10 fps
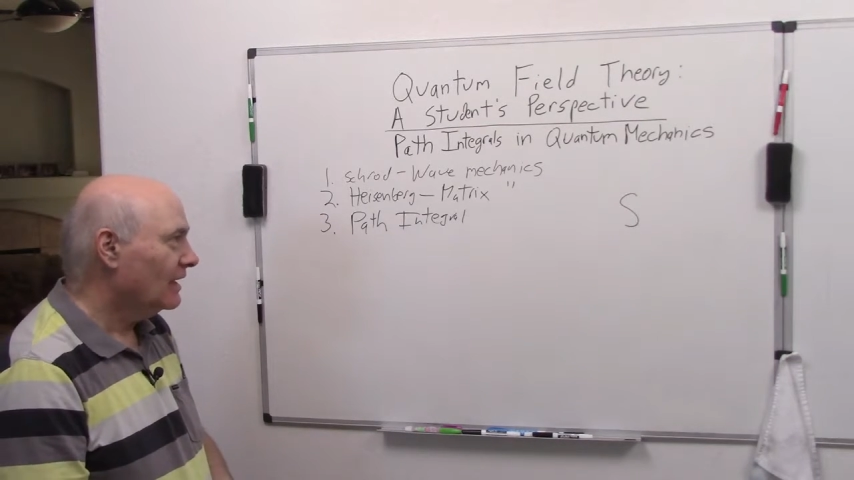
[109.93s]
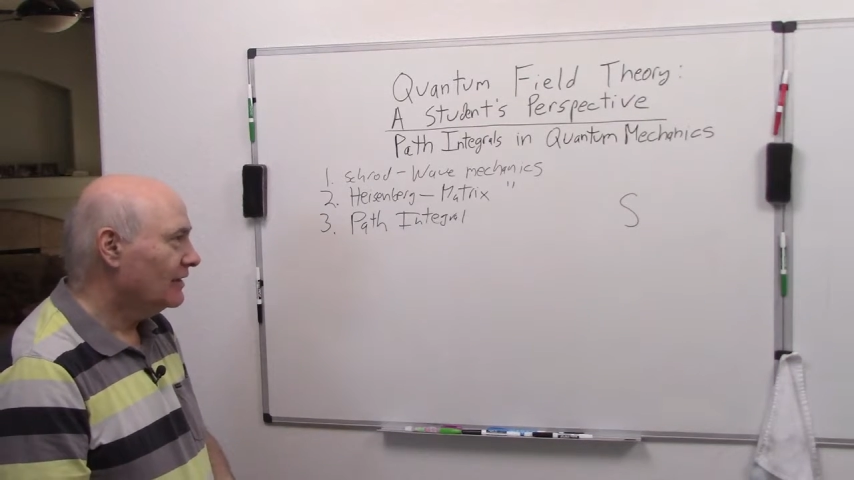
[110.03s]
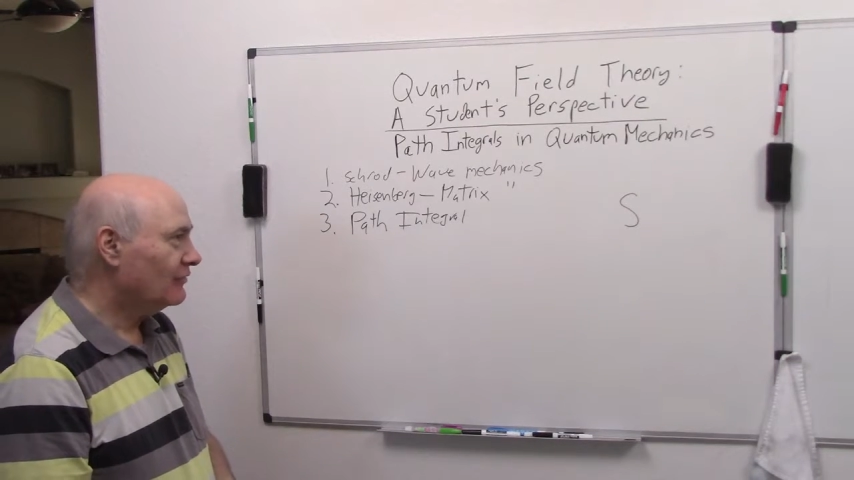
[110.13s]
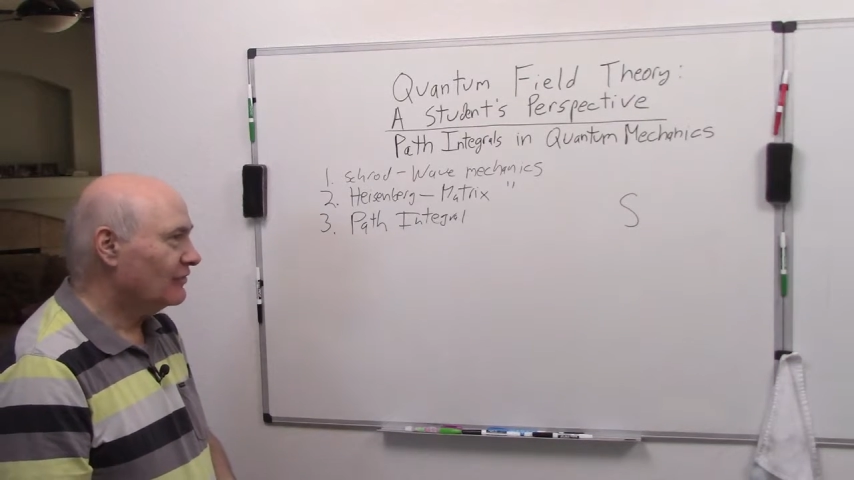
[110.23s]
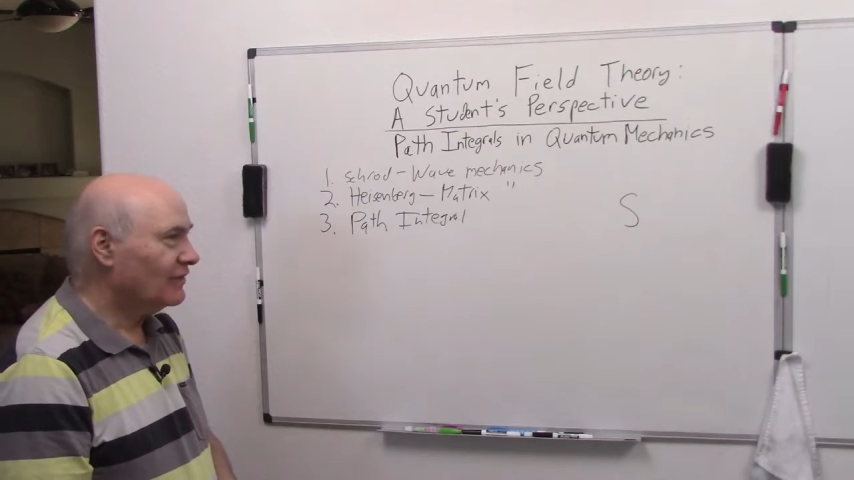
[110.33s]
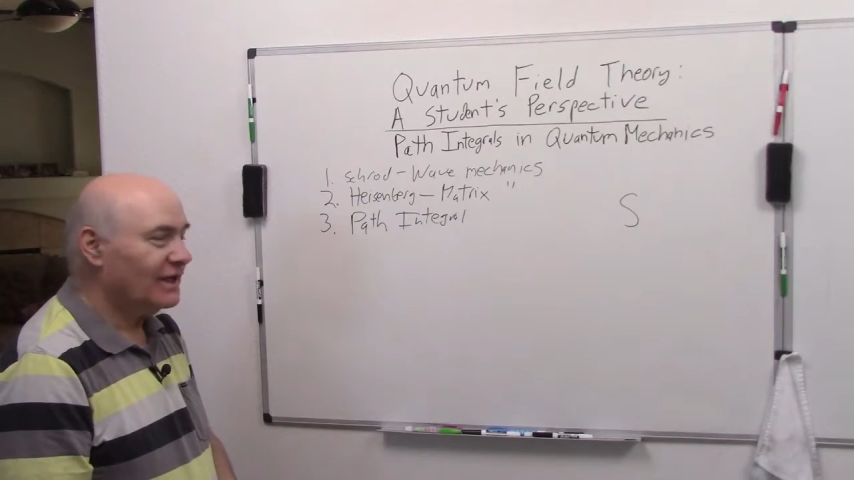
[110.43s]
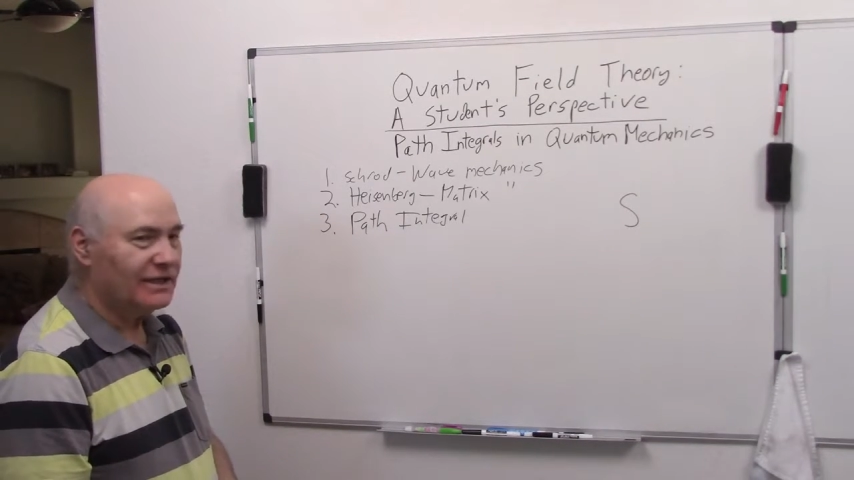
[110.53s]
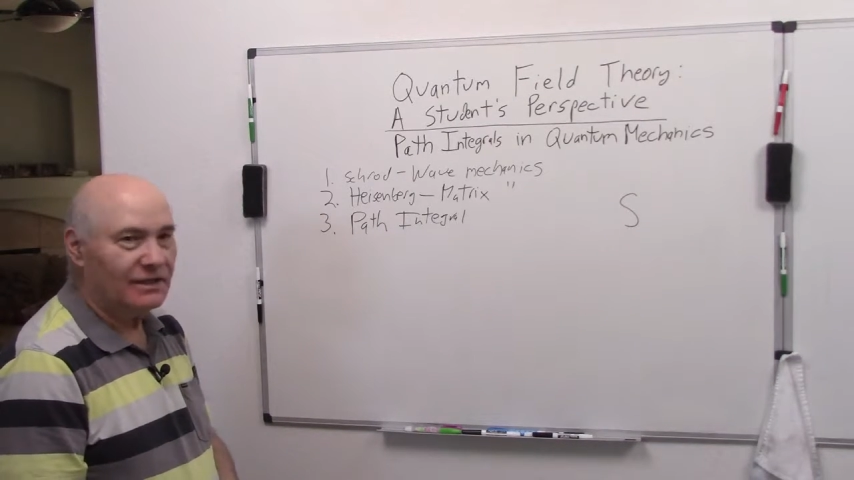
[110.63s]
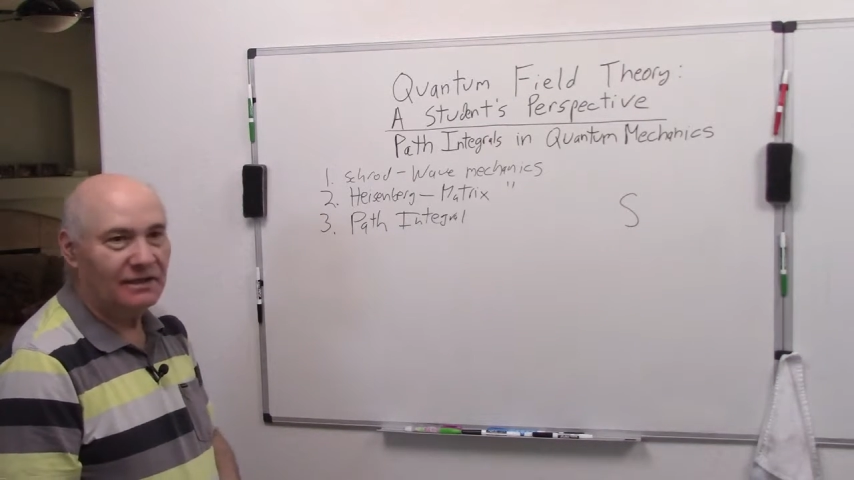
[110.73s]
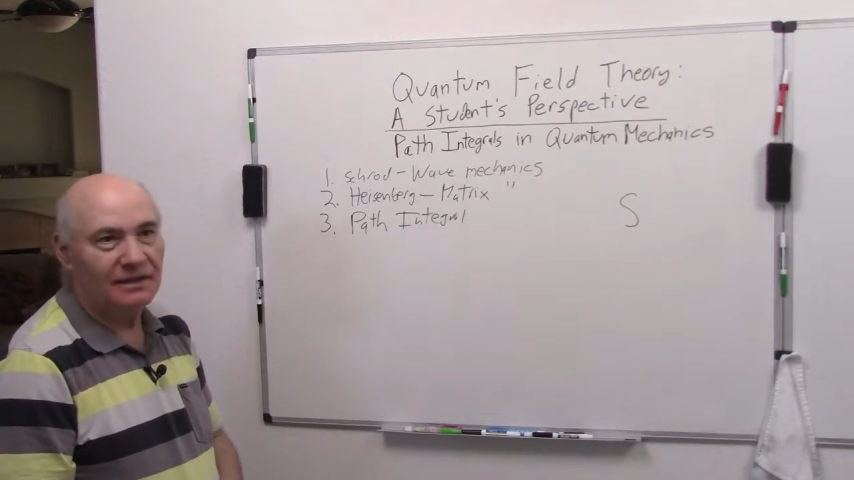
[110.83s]
This was
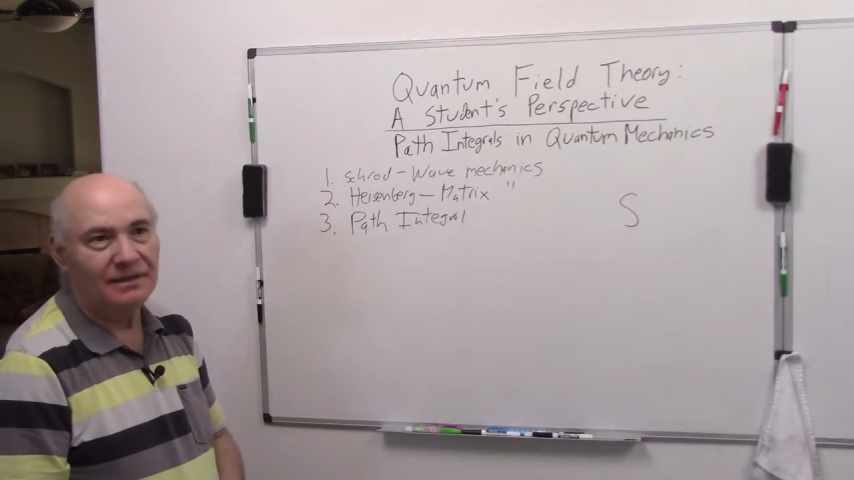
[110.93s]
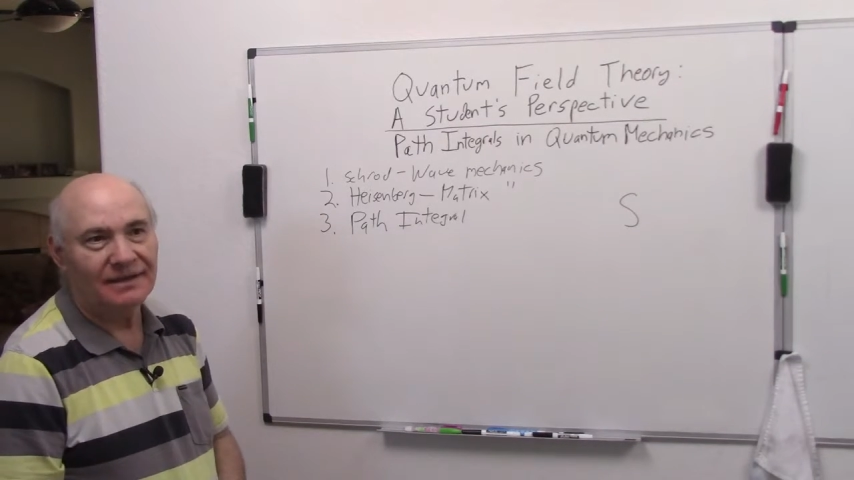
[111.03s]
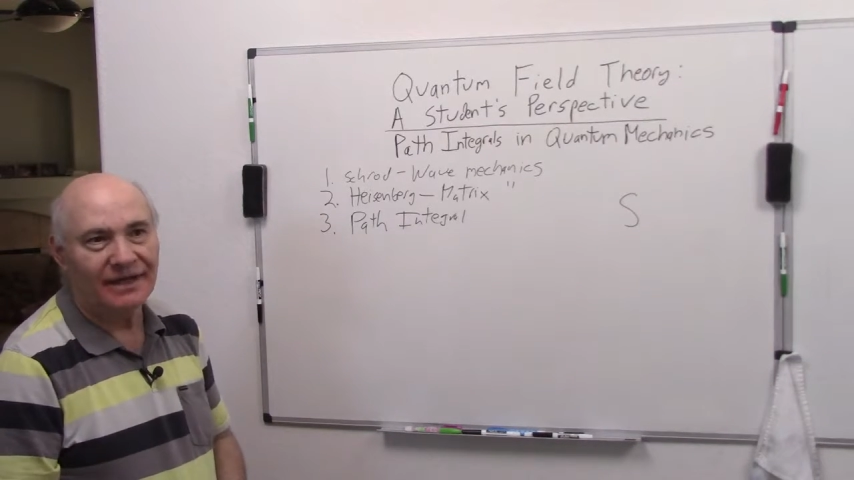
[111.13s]
like in